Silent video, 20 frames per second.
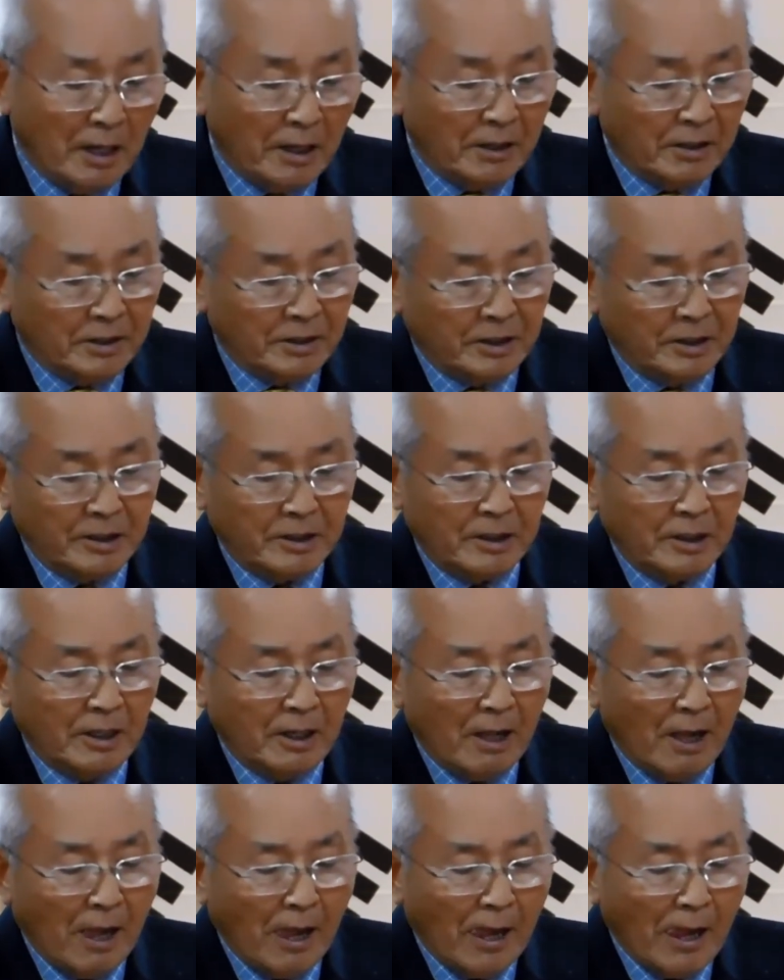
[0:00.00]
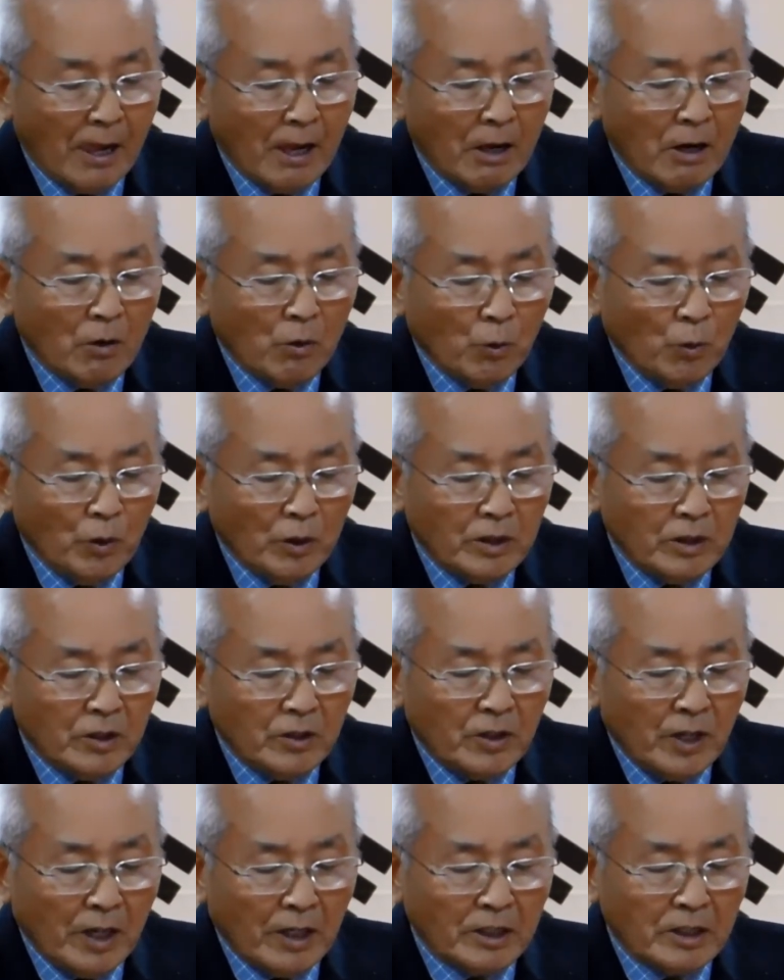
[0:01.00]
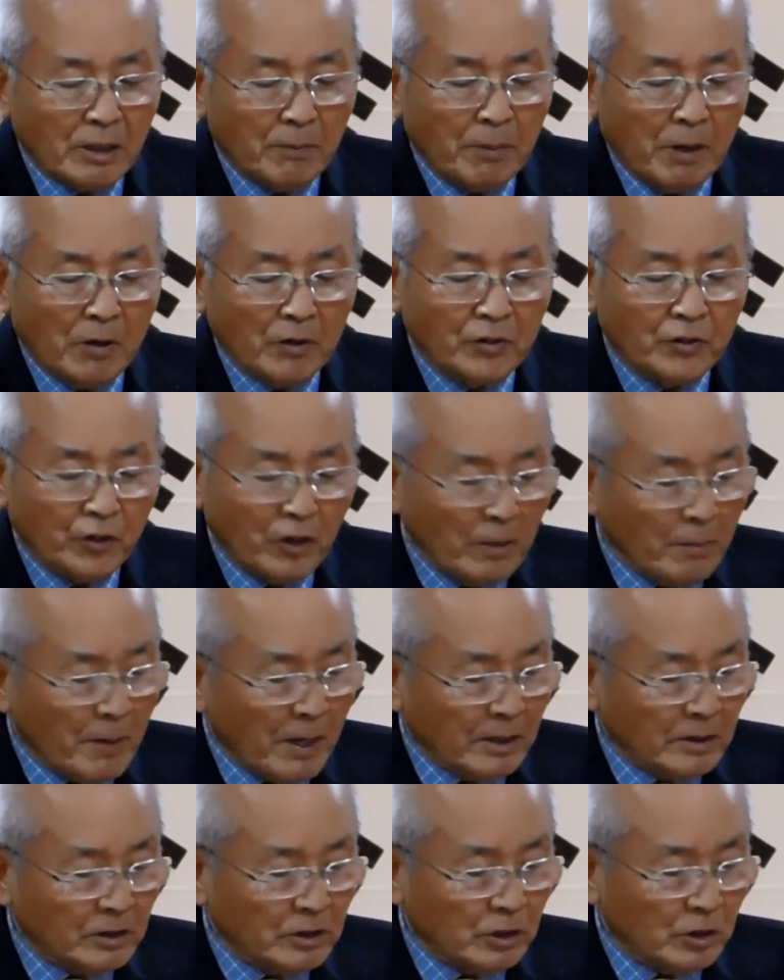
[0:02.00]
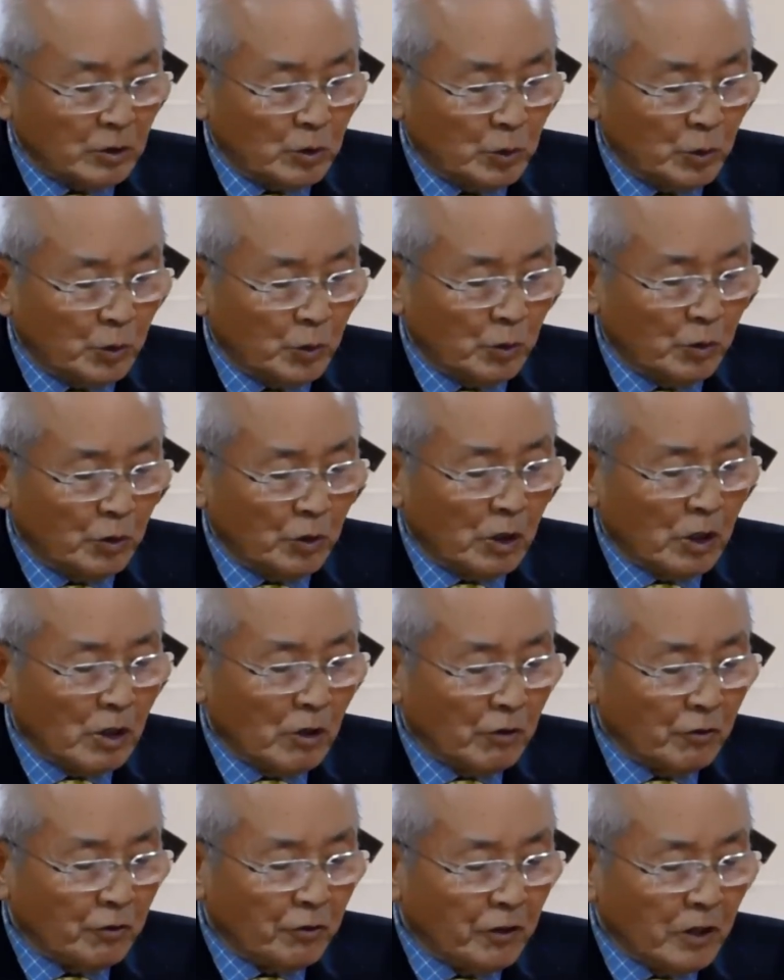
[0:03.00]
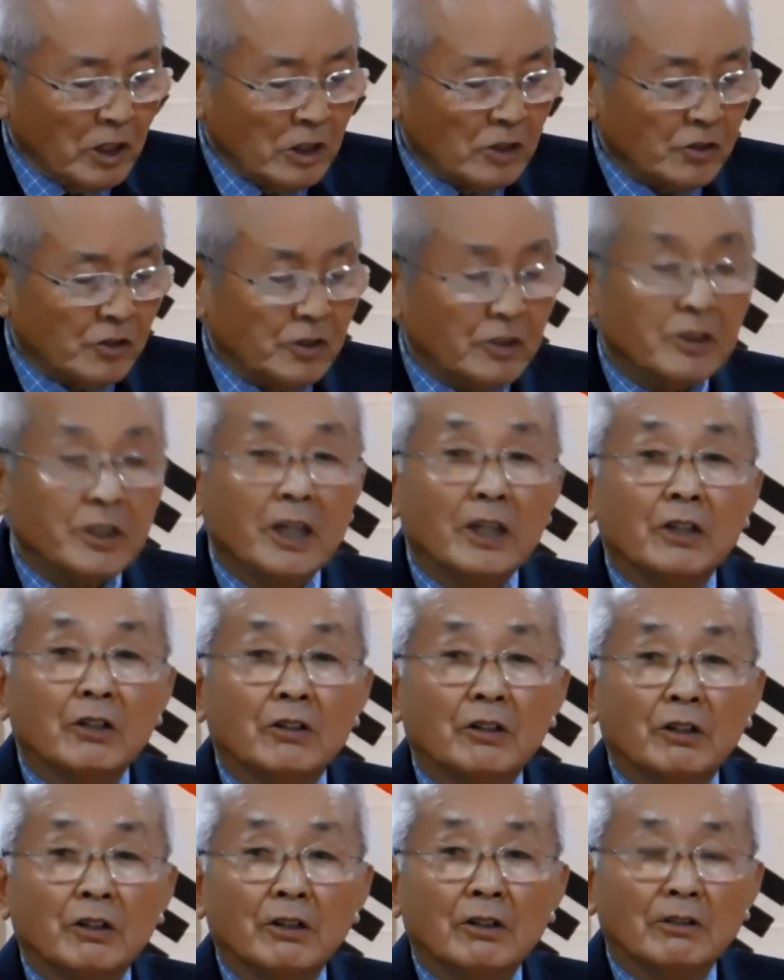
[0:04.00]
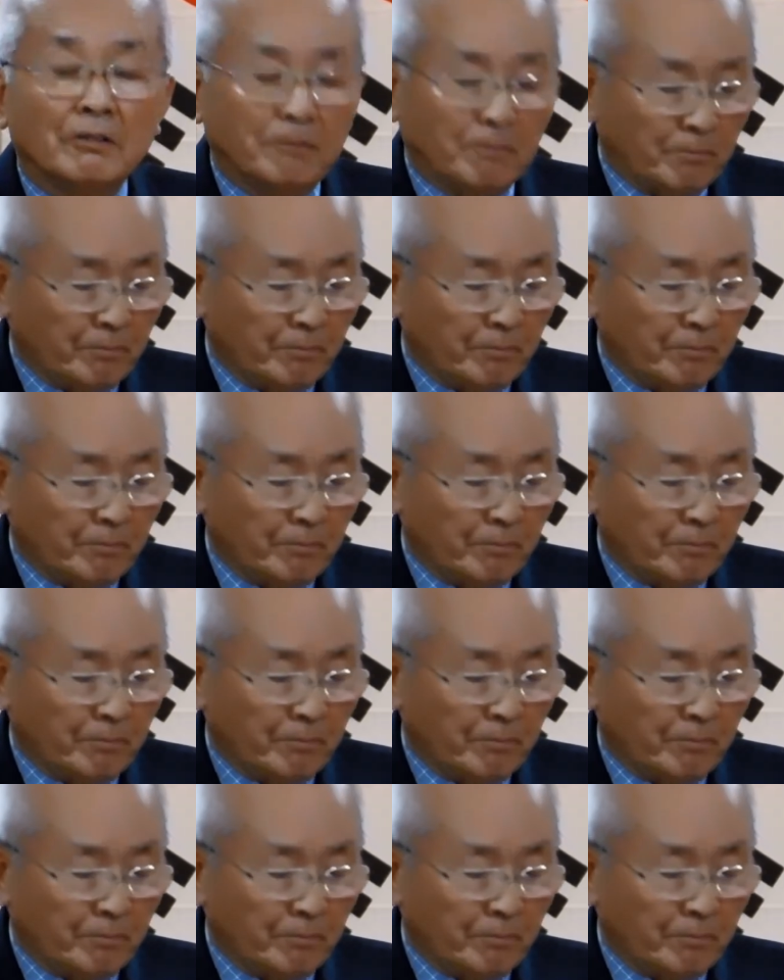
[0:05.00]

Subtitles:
letters, which takes about 3 months to finish in general.